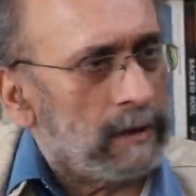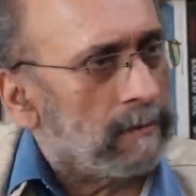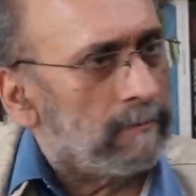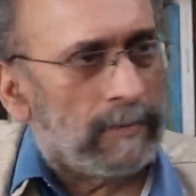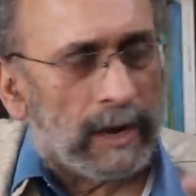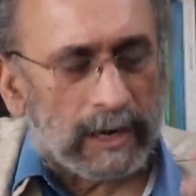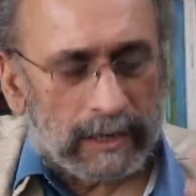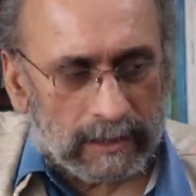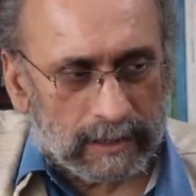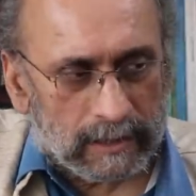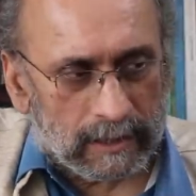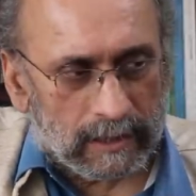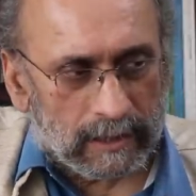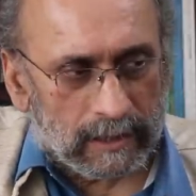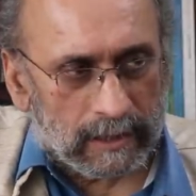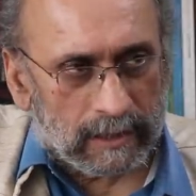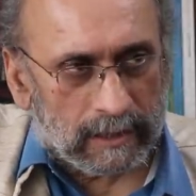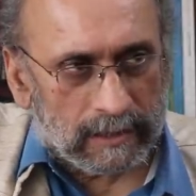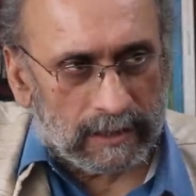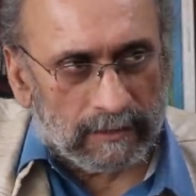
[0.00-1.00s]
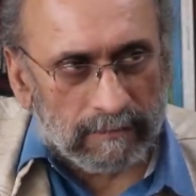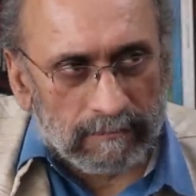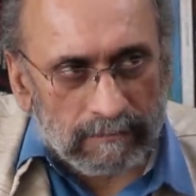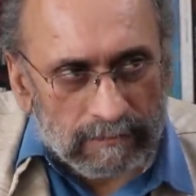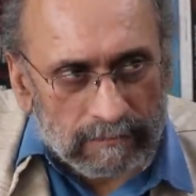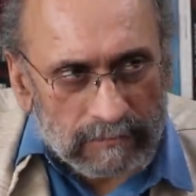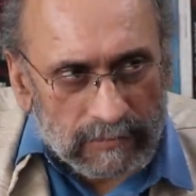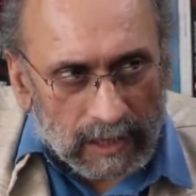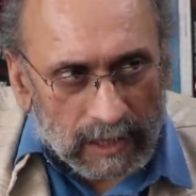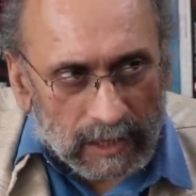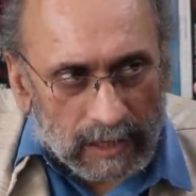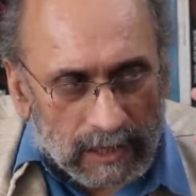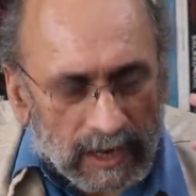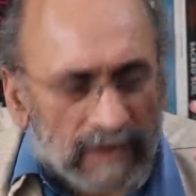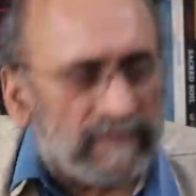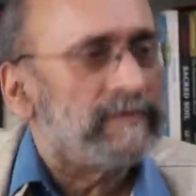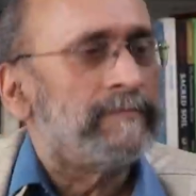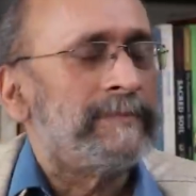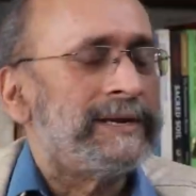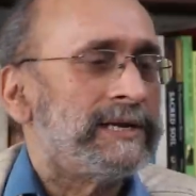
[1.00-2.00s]
but the, the
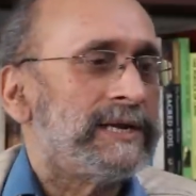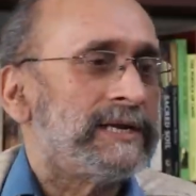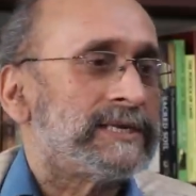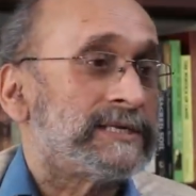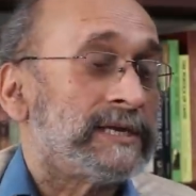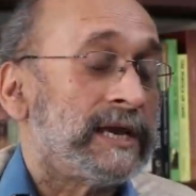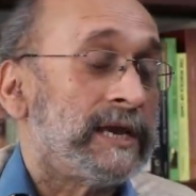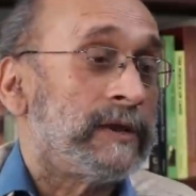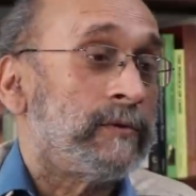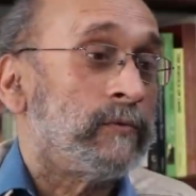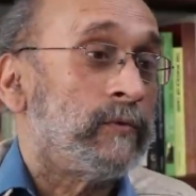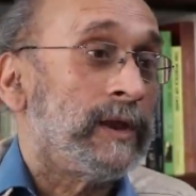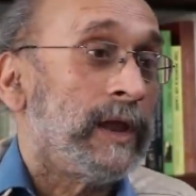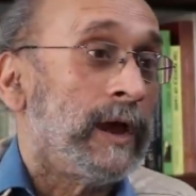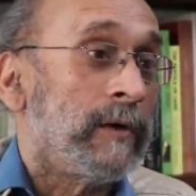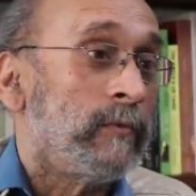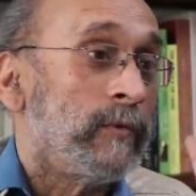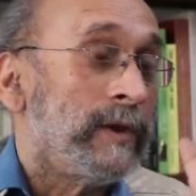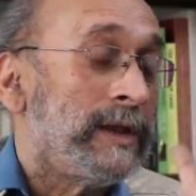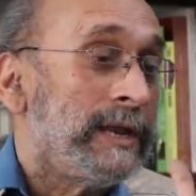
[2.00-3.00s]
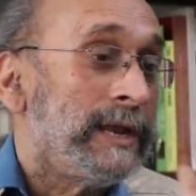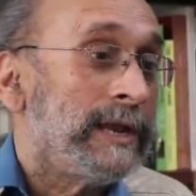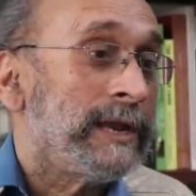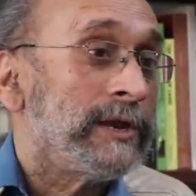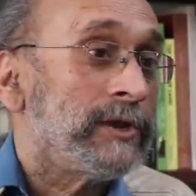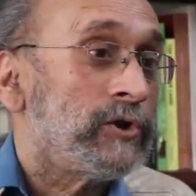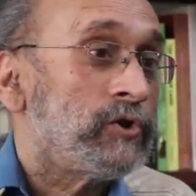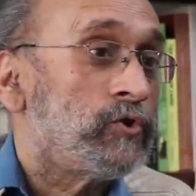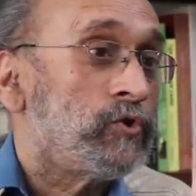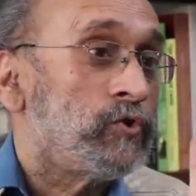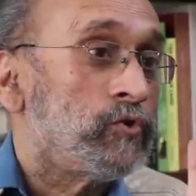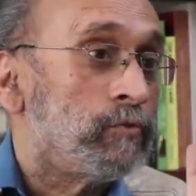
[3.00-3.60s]
government has said we are willing